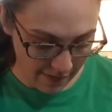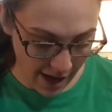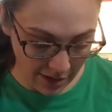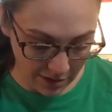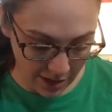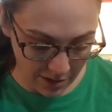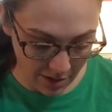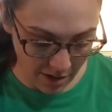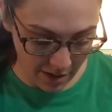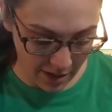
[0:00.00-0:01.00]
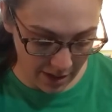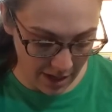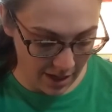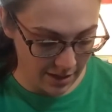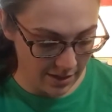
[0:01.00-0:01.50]
actually started
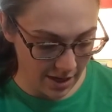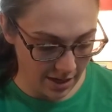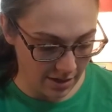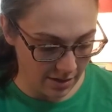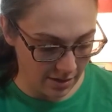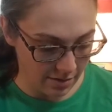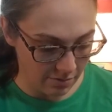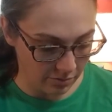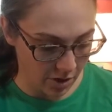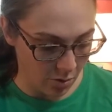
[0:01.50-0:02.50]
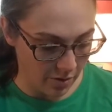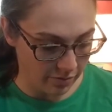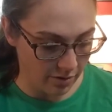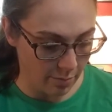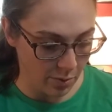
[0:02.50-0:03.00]
the second row of
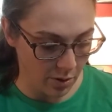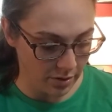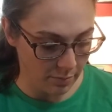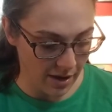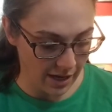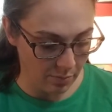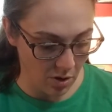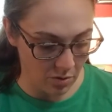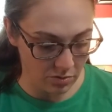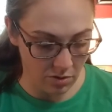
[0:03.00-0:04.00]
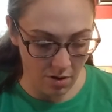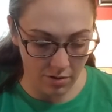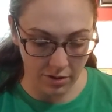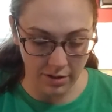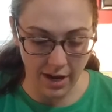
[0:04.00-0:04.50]
front post, back post
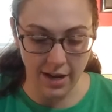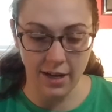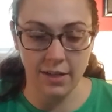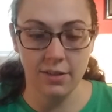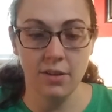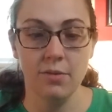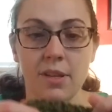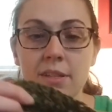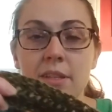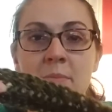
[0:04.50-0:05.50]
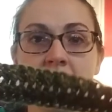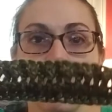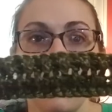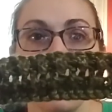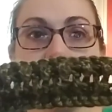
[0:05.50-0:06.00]
alternating. So this is my
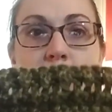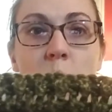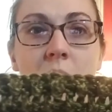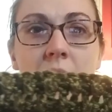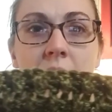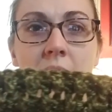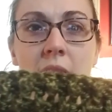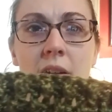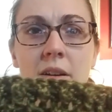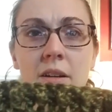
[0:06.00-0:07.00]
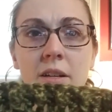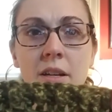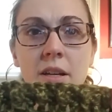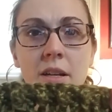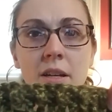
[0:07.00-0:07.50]
thickest point here.
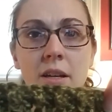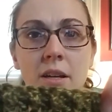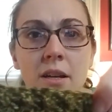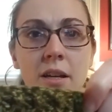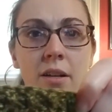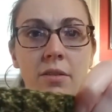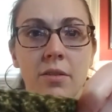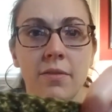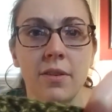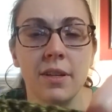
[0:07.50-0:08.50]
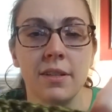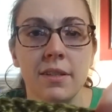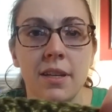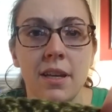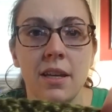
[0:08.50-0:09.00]
I don't know if you can
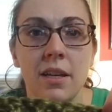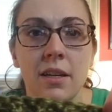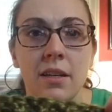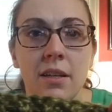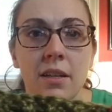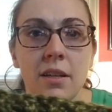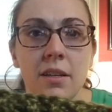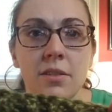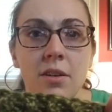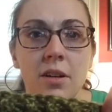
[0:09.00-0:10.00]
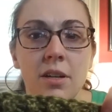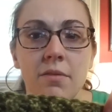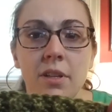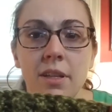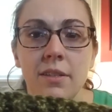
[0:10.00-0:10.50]
see. It's hard to
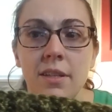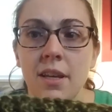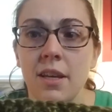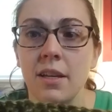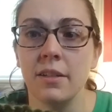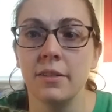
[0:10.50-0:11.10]
really see.